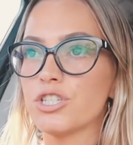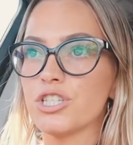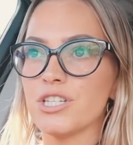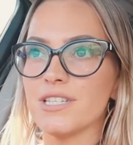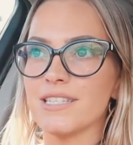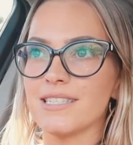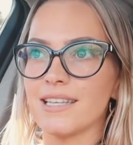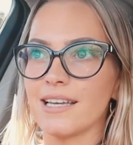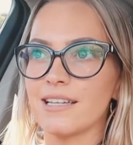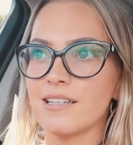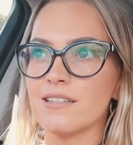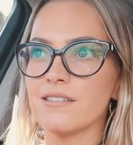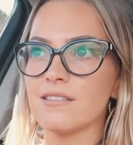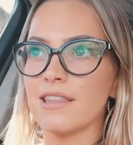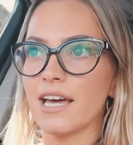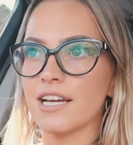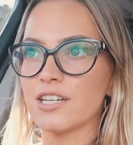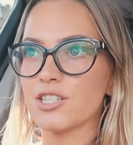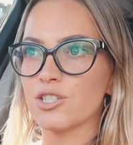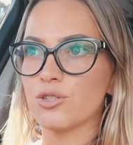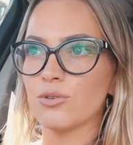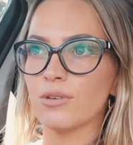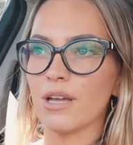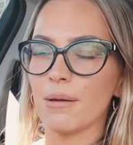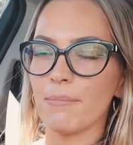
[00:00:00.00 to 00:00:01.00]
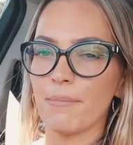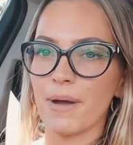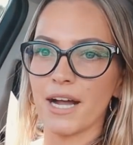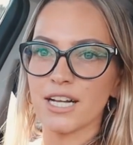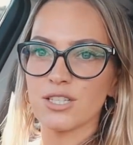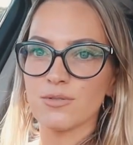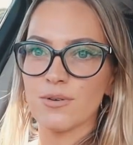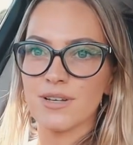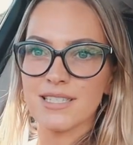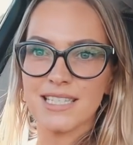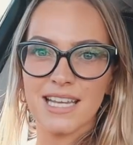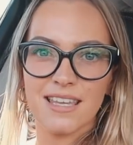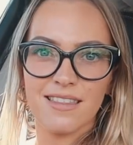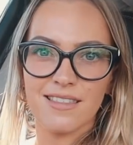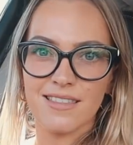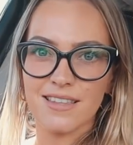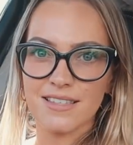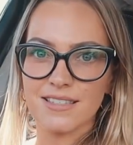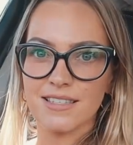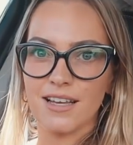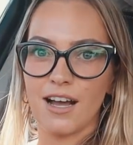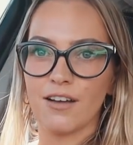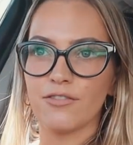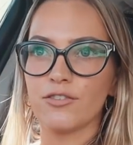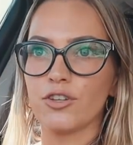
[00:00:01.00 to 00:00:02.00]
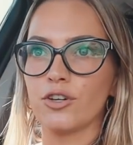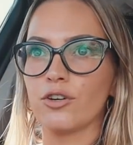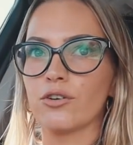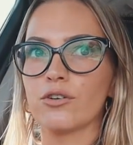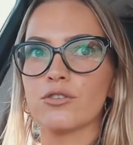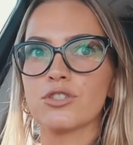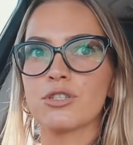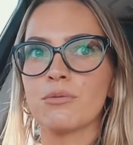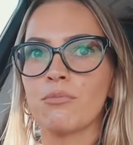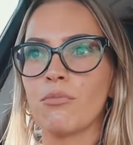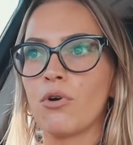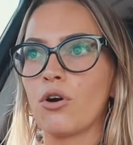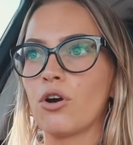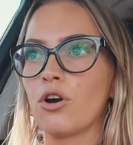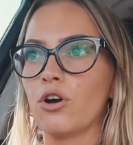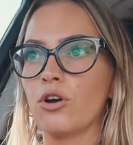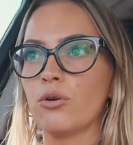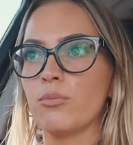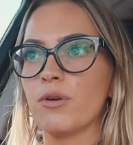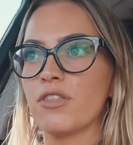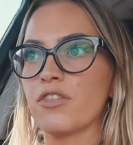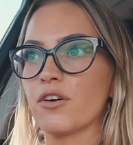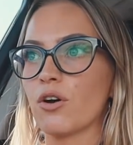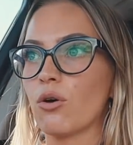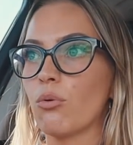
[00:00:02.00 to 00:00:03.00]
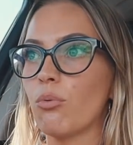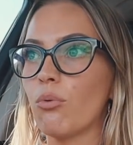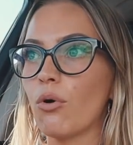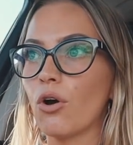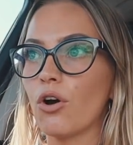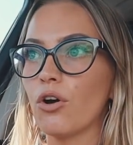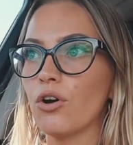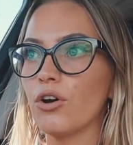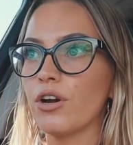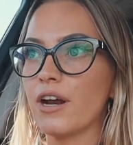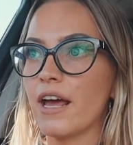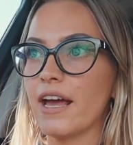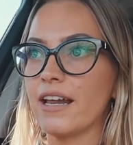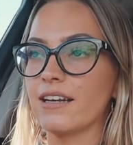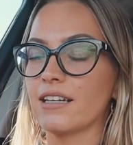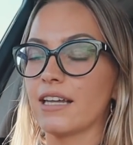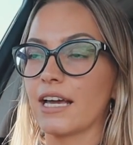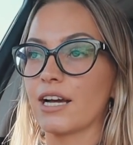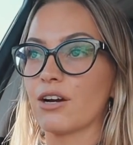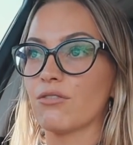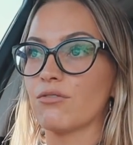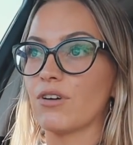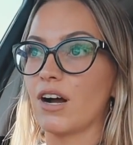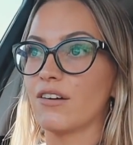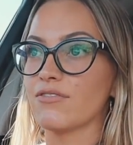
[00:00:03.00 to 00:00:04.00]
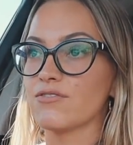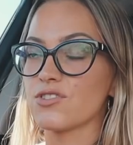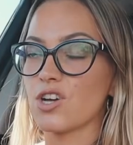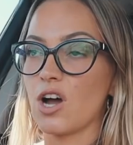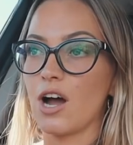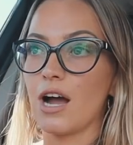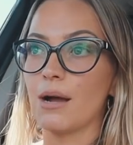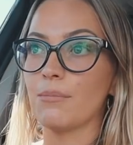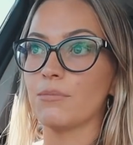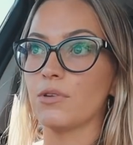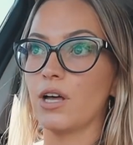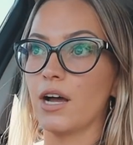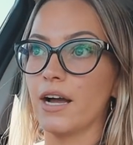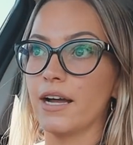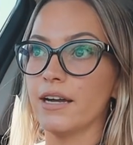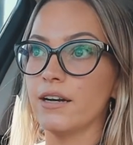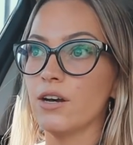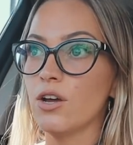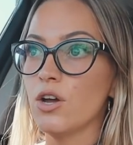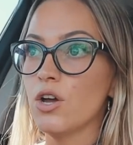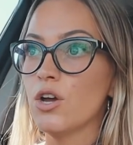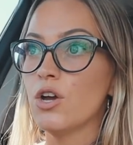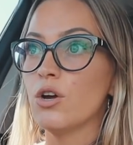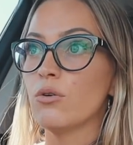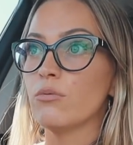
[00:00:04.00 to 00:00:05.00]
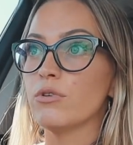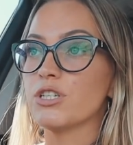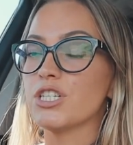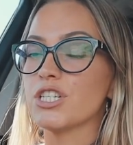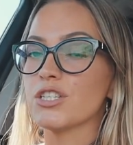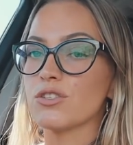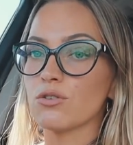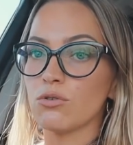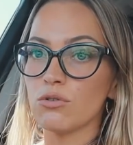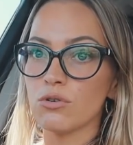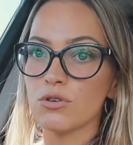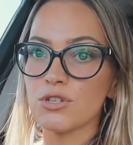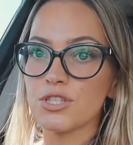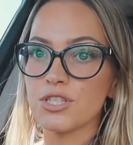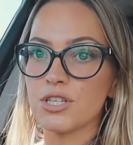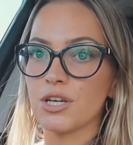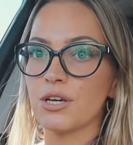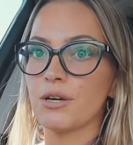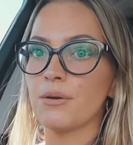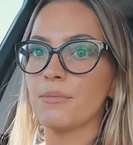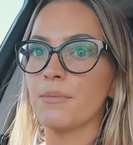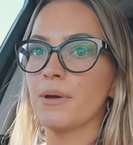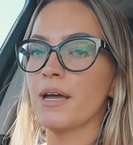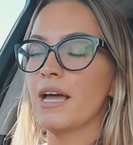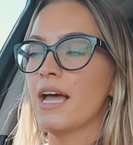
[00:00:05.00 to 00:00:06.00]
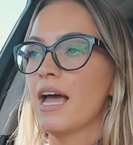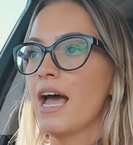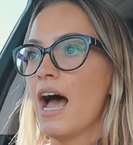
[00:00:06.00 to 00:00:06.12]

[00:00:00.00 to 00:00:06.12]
She said that she'll get back to us either this afternoon or tomorrow with a quote and like a rough timeline, which is awesome.